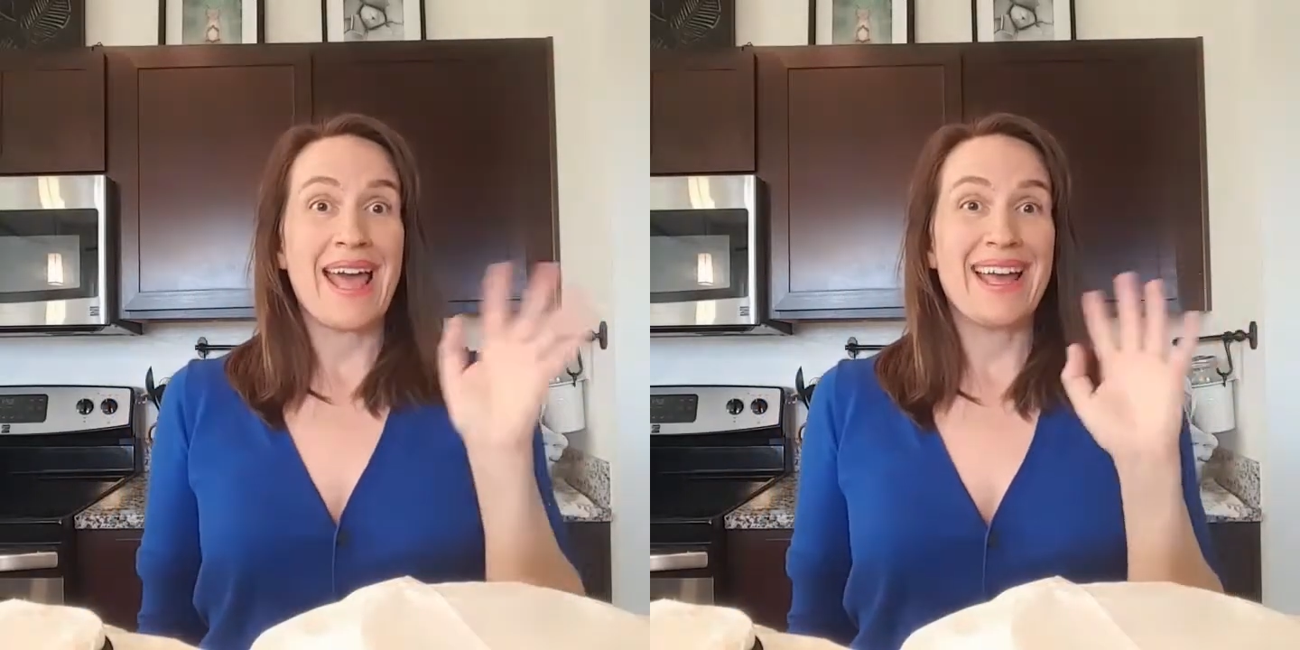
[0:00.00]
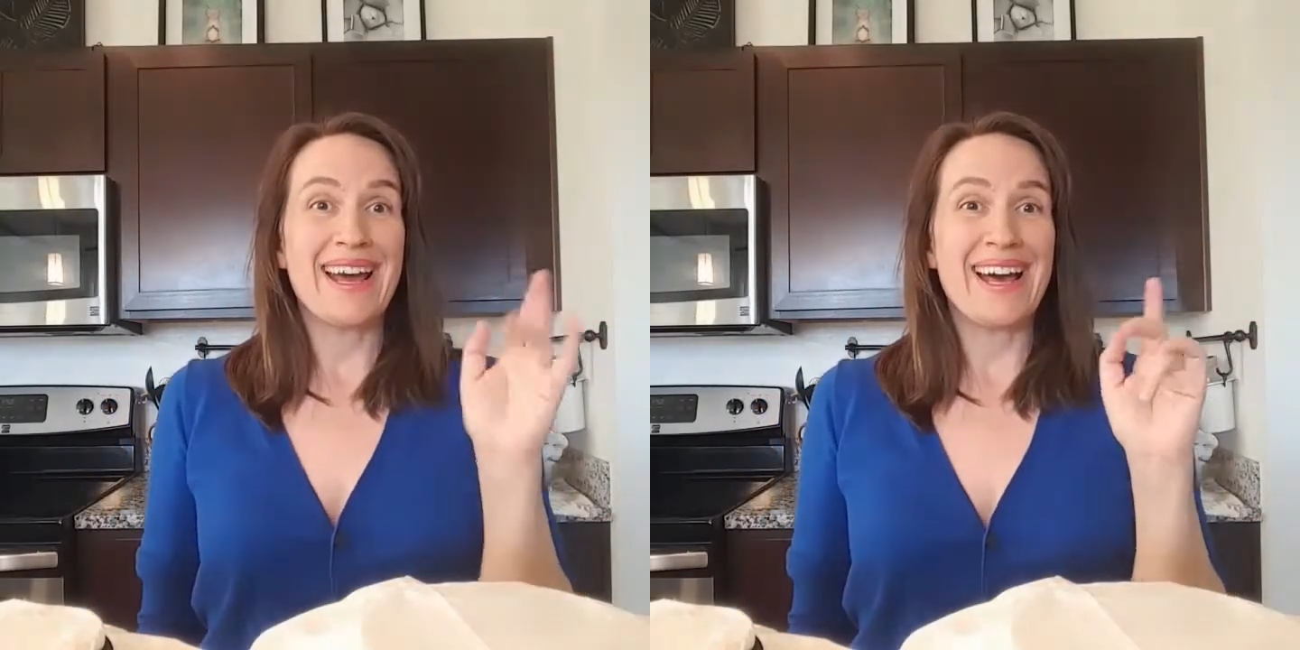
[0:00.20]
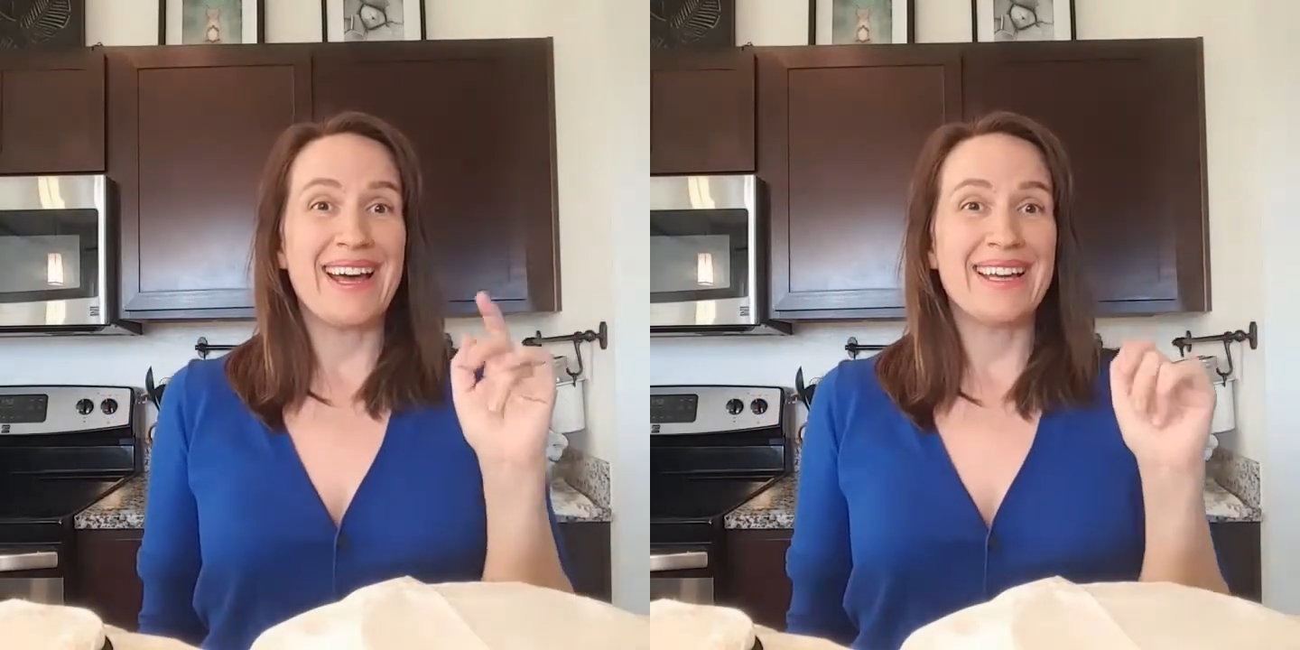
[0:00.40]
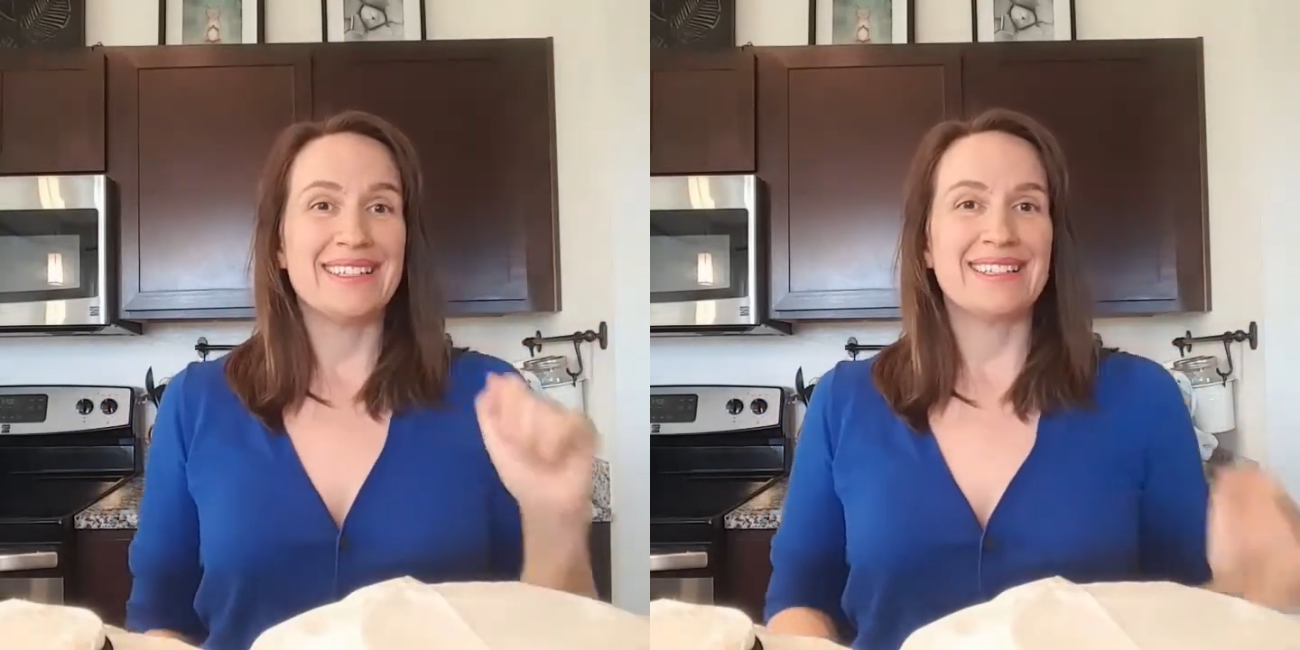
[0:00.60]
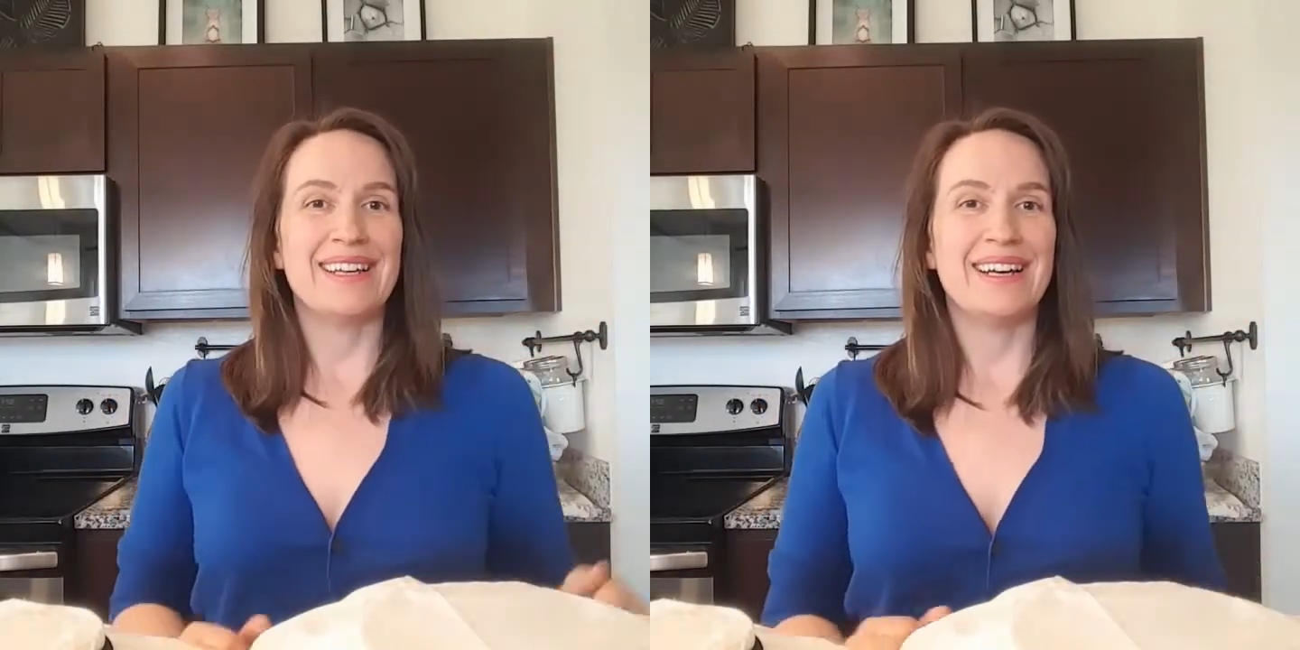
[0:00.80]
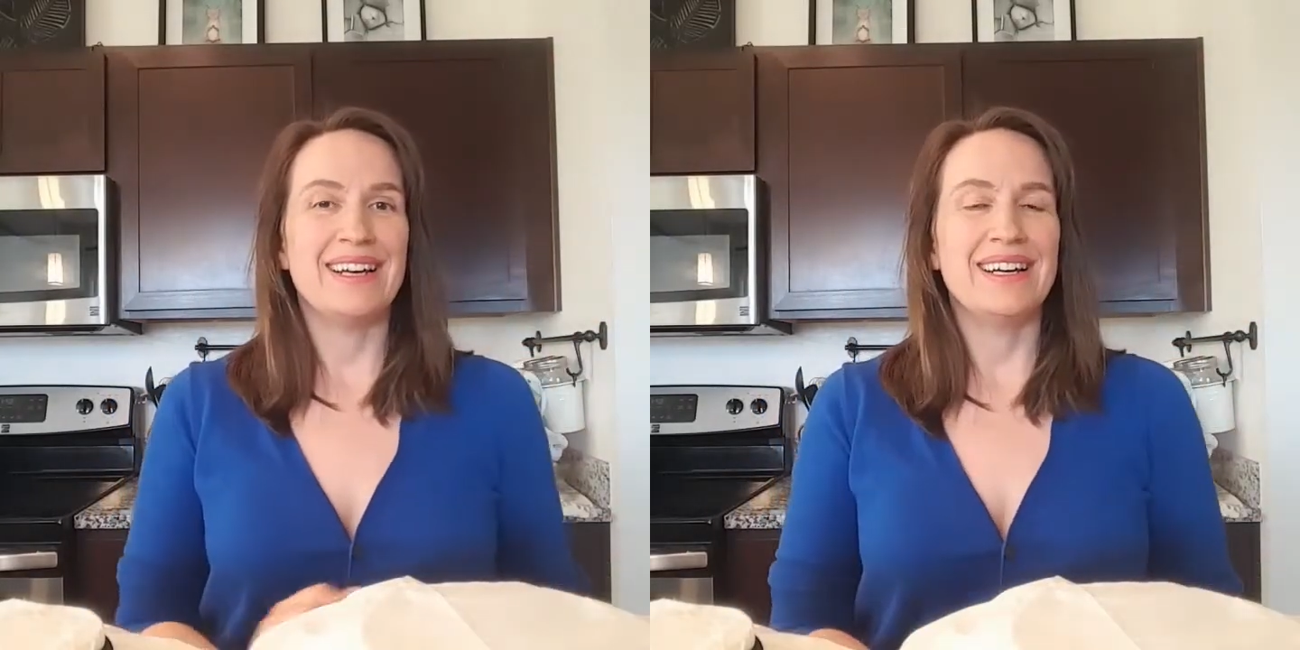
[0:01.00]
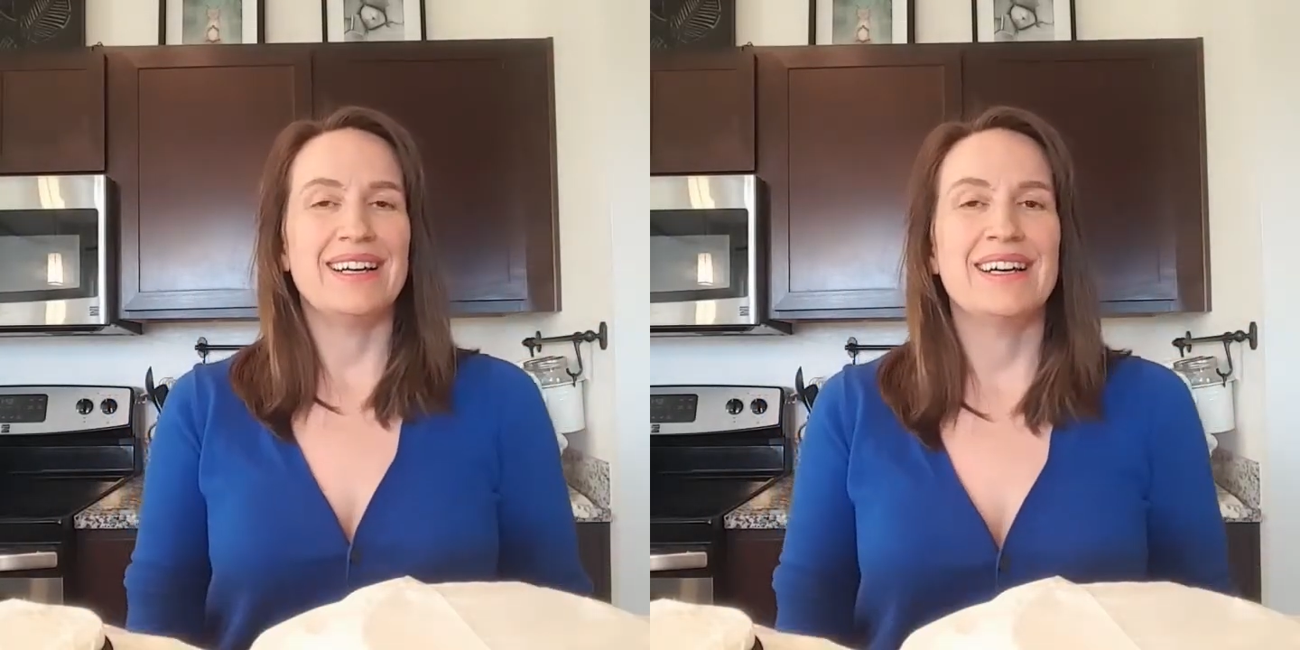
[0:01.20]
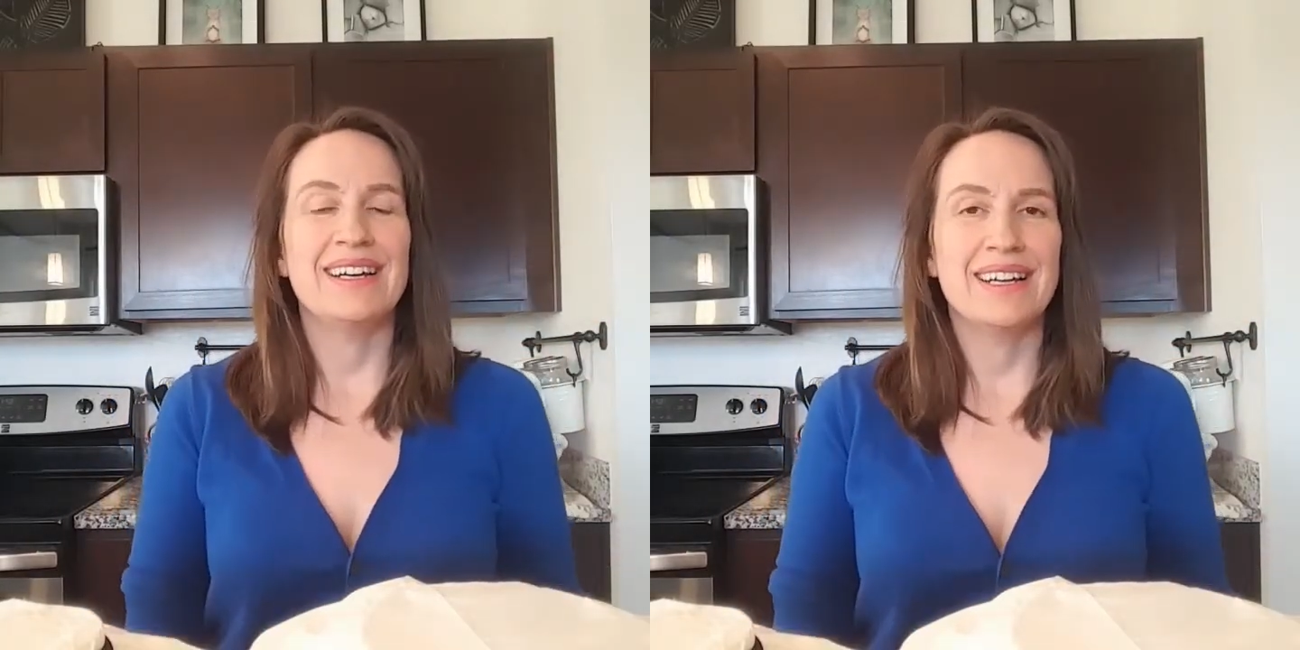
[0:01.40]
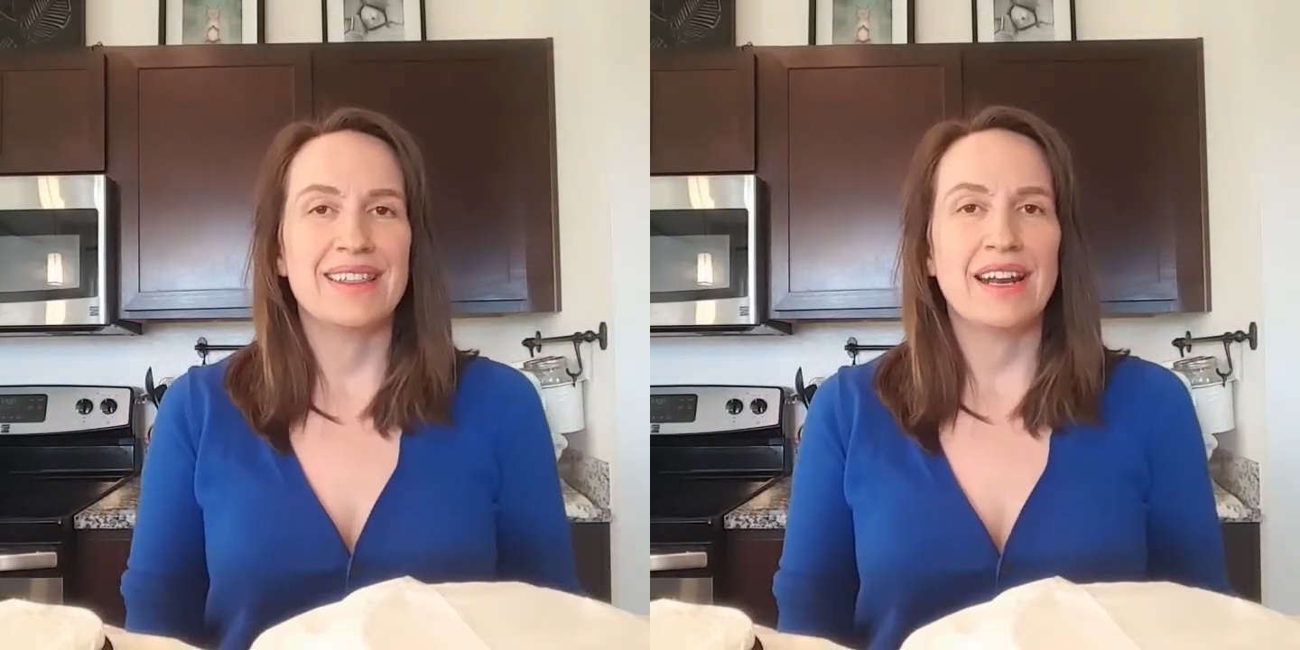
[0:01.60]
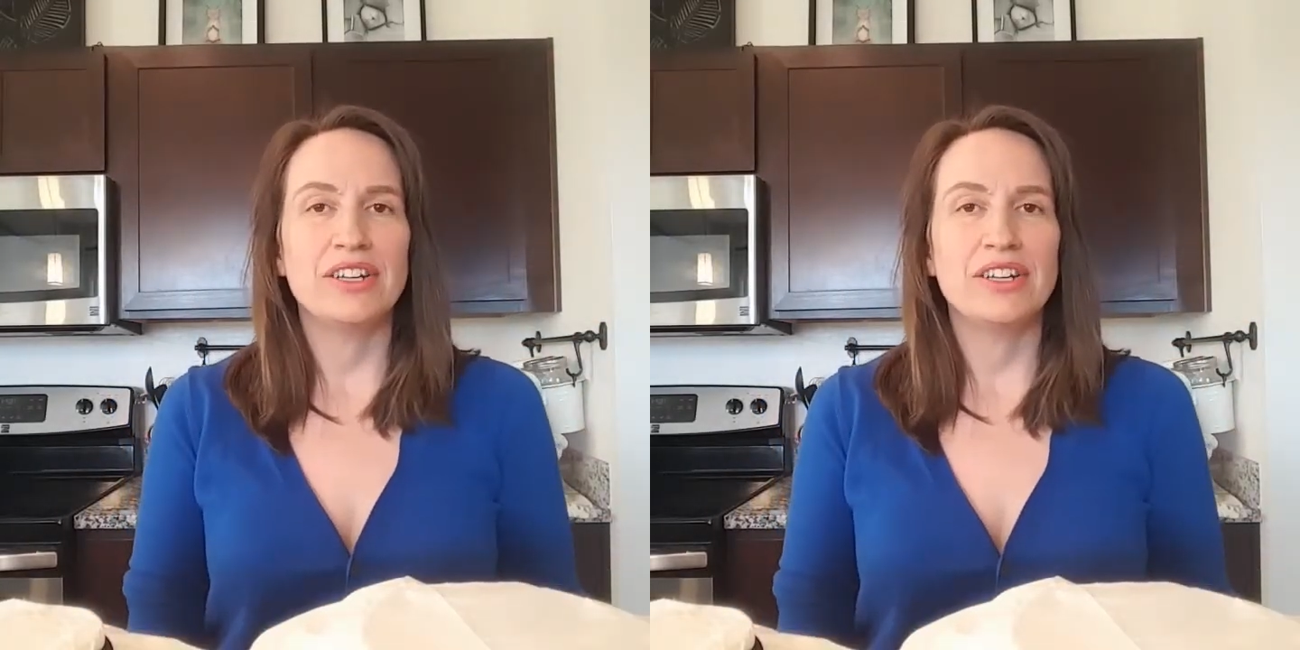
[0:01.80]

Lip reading: Hey guys, thought